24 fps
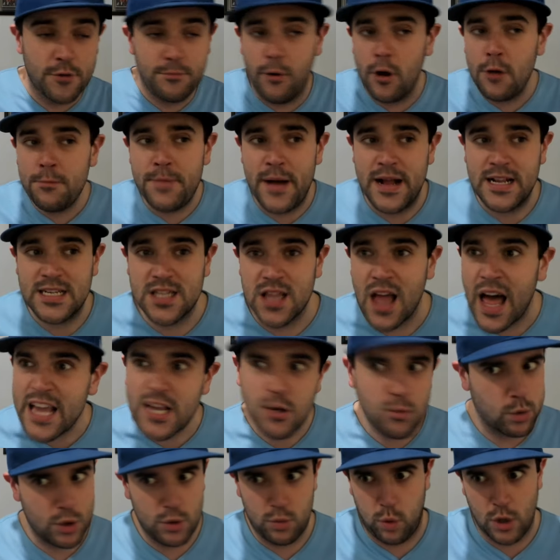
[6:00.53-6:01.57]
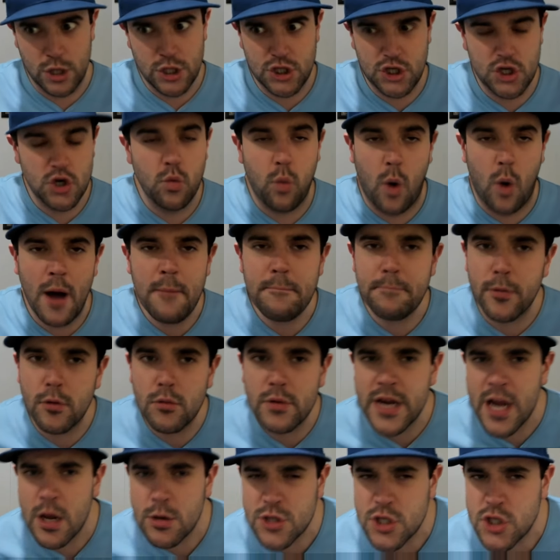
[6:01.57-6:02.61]
bullpen's late, wouldn't you want
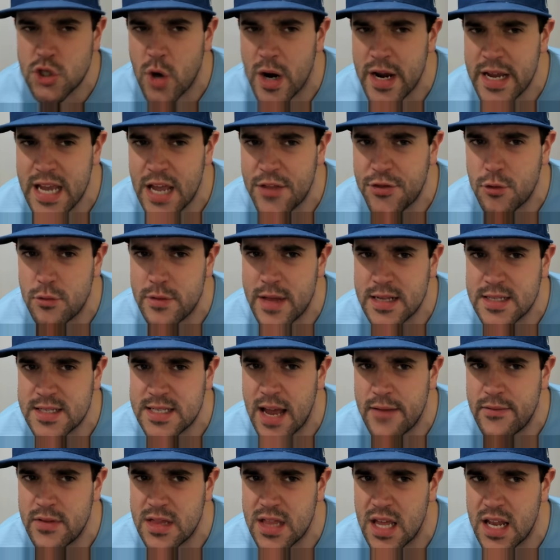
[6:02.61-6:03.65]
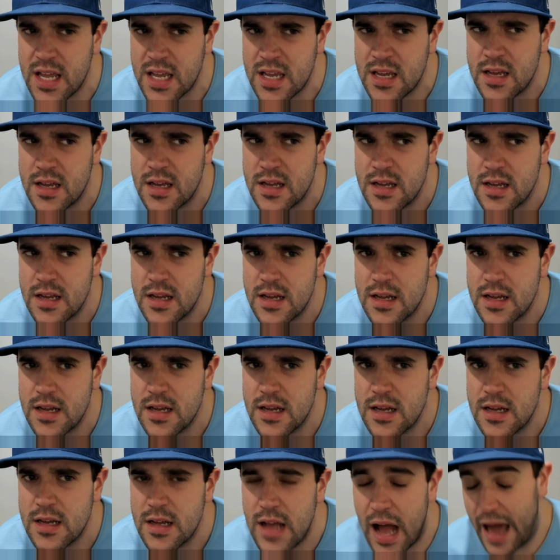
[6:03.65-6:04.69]
Berrios to try and get through that seventh inning?
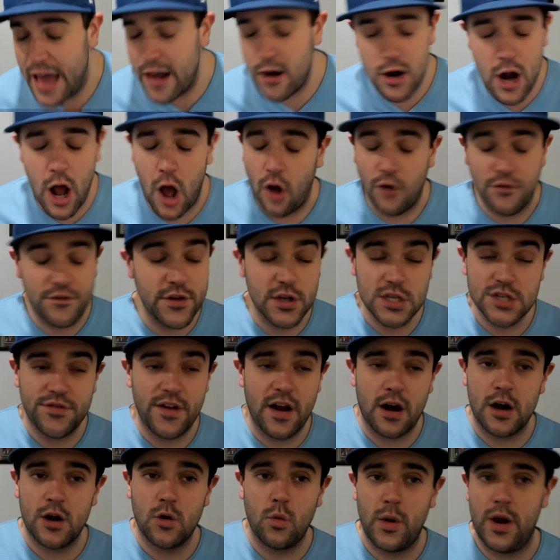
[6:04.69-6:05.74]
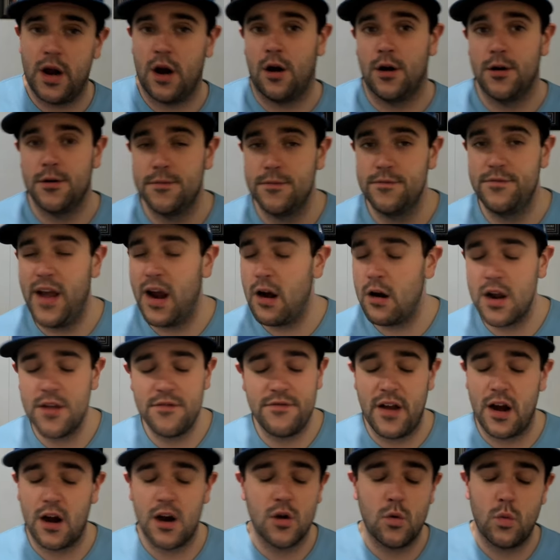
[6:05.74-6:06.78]
I don't know. It feels very weird. Very,
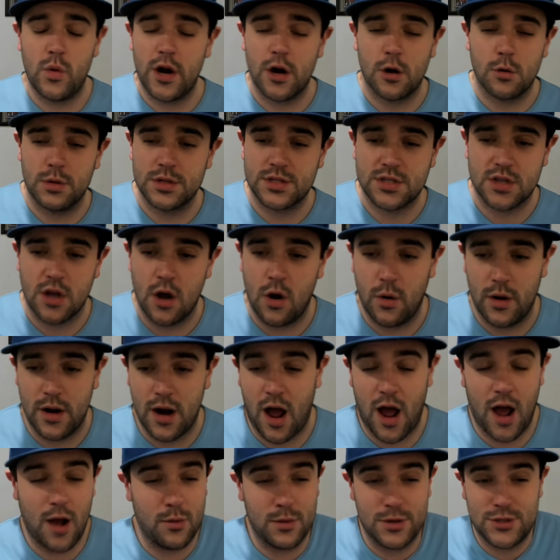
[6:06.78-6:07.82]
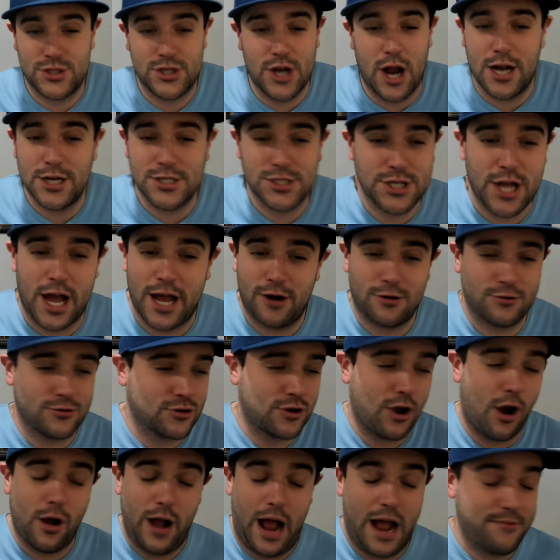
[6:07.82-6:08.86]
very weird what's going on with John
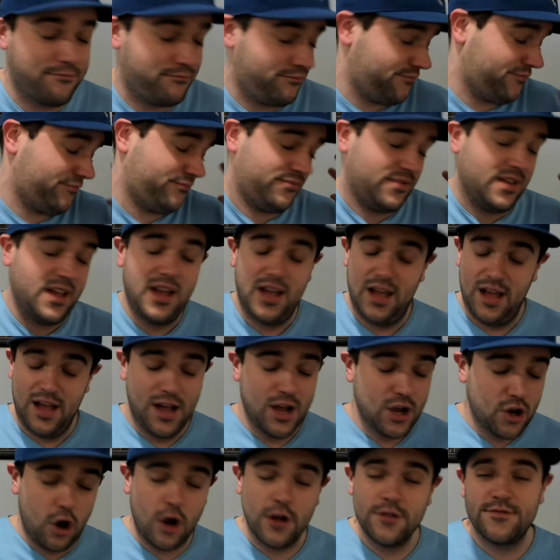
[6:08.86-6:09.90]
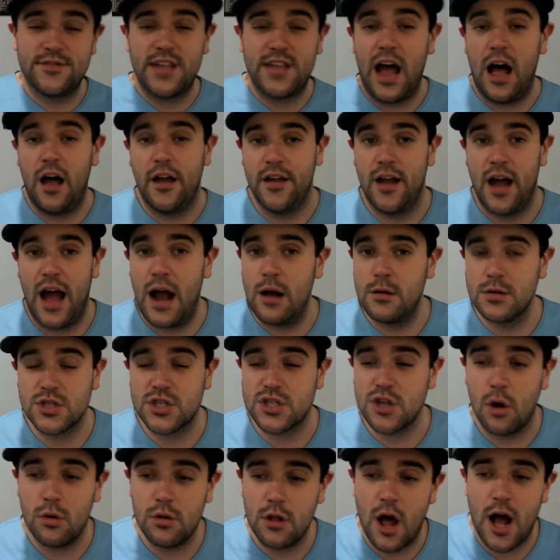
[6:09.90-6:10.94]
I couldn't tell you. I was
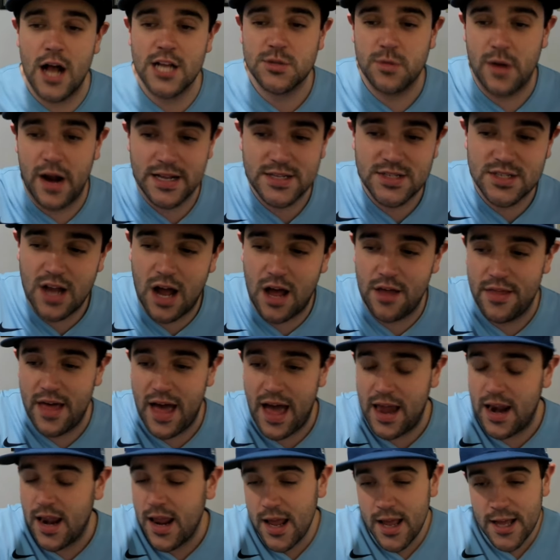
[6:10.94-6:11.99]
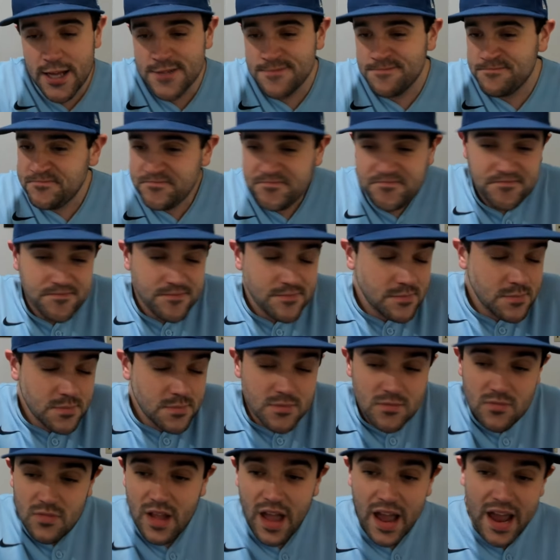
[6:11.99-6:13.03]
so lost when I saw that.
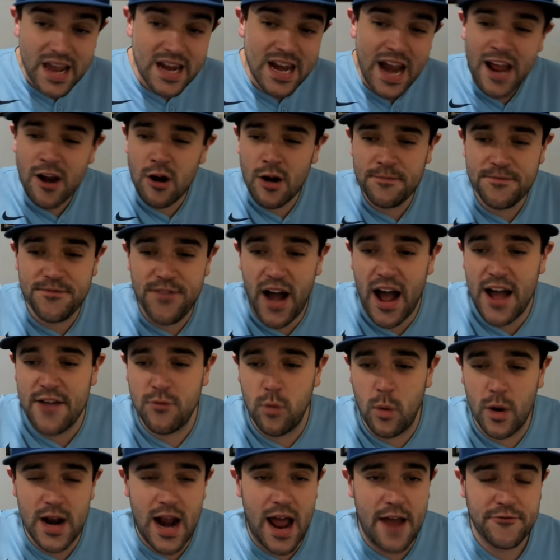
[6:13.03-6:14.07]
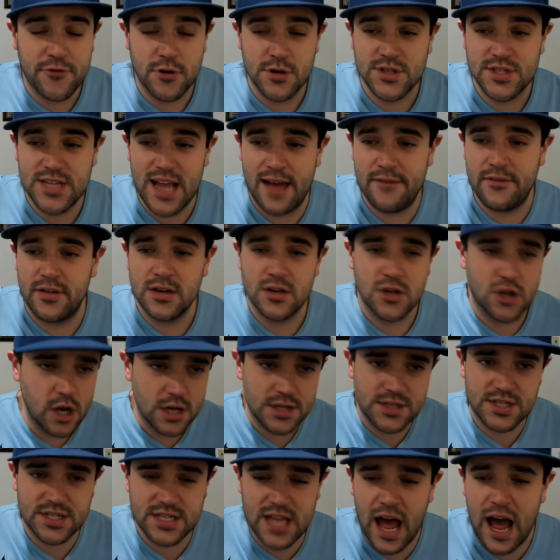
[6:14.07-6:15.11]
And now you're up 5 1 after seven.
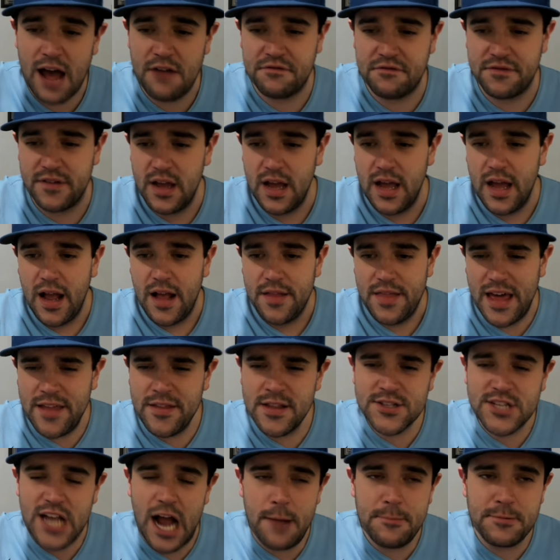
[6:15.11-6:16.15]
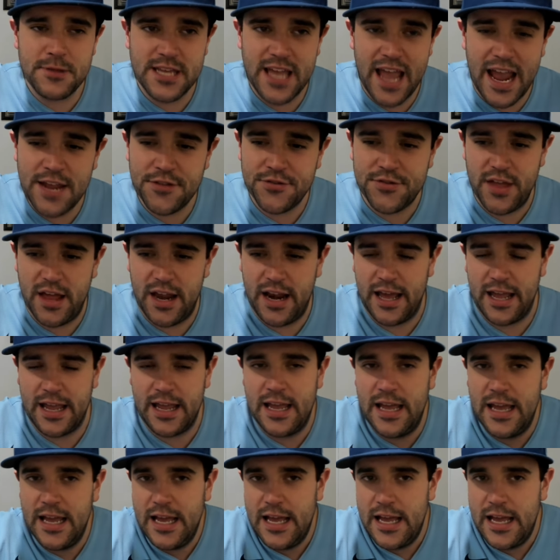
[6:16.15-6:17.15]
Good stuff. Then the top of the eighth inning,